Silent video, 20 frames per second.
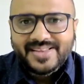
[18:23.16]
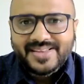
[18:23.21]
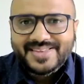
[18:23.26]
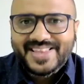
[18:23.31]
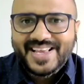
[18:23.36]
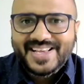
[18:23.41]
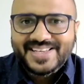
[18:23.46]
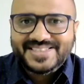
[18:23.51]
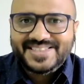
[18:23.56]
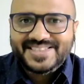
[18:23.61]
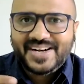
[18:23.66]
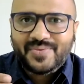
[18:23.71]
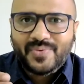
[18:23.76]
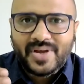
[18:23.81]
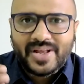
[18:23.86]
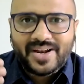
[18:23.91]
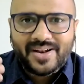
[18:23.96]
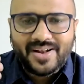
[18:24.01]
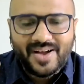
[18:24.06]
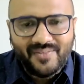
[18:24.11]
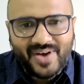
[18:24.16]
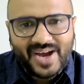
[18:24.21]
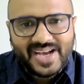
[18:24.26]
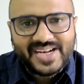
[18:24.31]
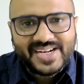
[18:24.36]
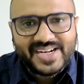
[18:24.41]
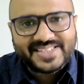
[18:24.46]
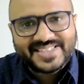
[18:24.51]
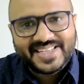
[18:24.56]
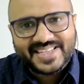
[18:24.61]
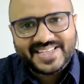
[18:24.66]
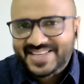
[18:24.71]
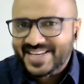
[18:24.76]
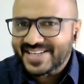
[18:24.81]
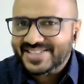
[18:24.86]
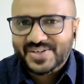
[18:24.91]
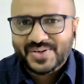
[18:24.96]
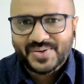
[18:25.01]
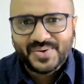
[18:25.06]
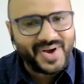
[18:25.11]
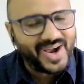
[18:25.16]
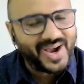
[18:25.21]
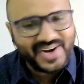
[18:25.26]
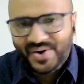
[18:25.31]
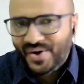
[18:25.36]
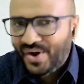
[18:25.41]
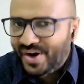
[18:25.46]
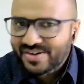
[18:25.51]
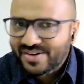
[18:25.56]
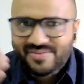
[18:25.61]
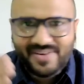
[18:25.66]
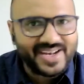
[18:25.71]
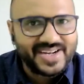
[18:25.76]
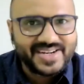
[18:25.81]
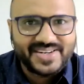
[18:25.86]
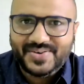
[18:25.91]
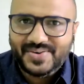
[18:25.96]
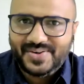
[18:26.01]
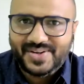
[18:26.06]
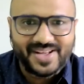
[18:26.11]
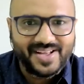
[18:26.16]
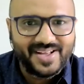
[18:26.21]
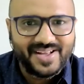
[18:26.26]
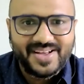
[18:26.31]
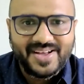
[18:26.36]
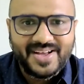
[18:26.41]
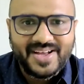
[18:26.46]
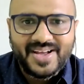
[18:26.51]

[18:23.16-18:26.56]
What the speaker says: Things that were valid 6 years ago are not valid today.